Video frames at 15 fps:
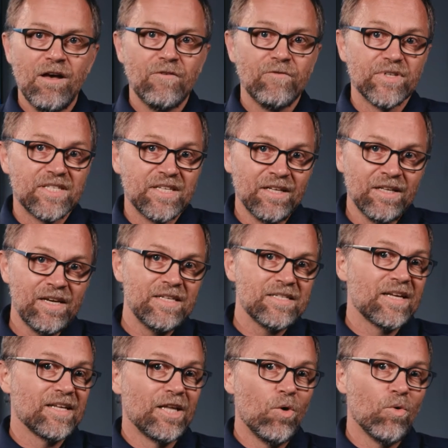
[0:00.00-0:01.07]
Facilities
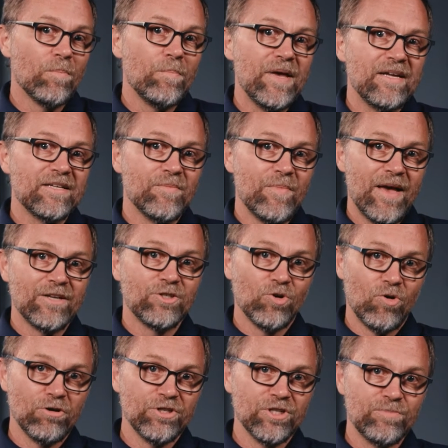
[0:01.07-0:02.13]
can lower peak demand
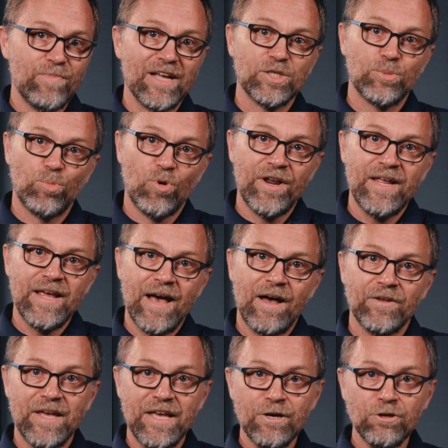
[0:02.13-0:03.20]
charges by spreading
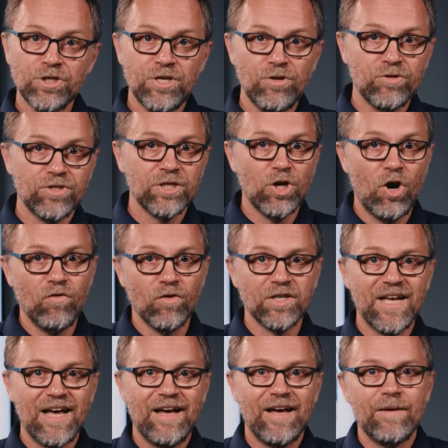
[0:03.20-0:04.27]
out energy usage over
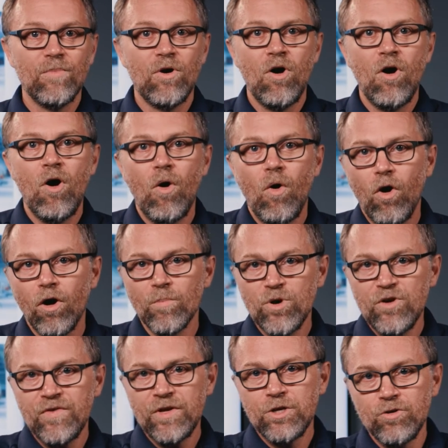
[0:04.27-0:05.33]
time or
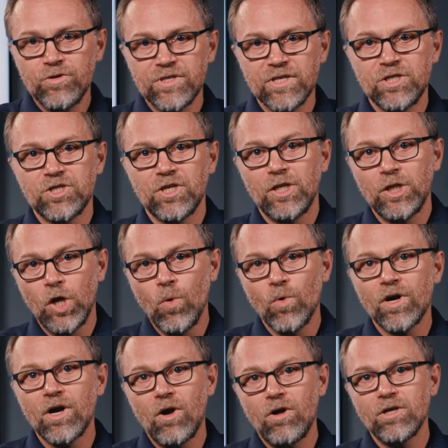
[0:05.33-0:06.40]
moving usage to
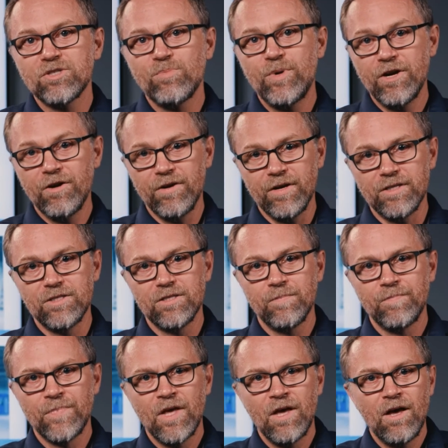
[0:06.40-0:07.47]
lower cost periods.
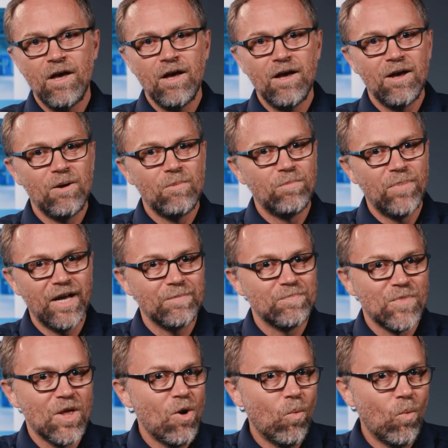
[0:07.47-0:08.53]
But
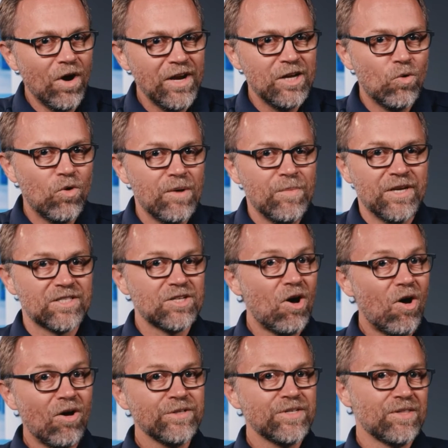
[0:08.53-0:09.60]
what equipment is
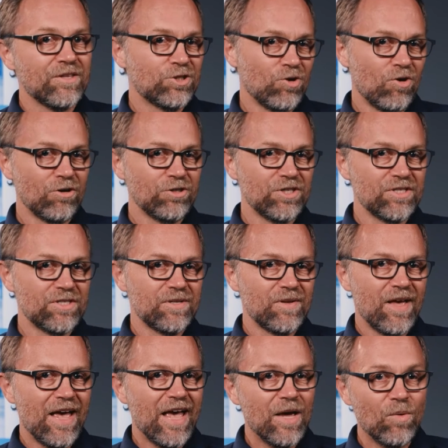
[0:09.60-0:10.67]
causing the charges,
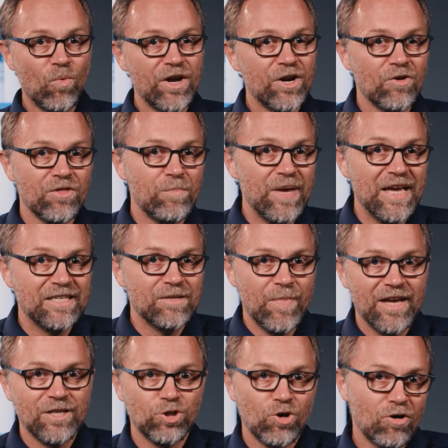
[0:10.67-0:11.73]
and when are the peak
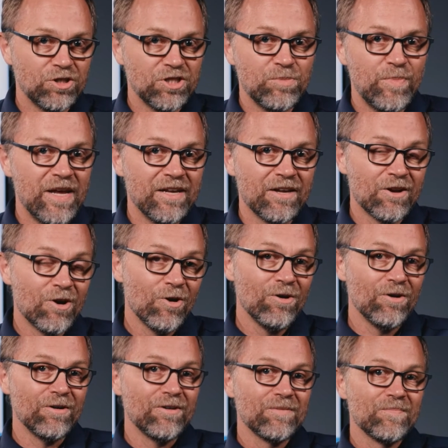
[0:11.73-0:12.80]
demand charges being
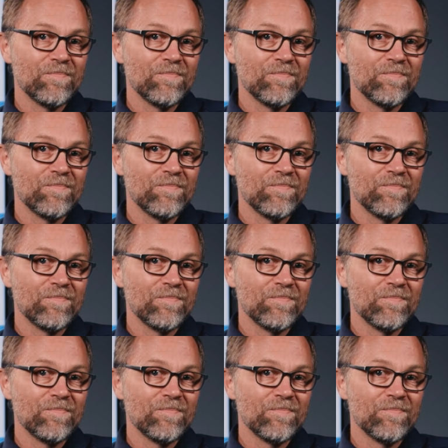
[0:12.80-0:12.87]
incurred?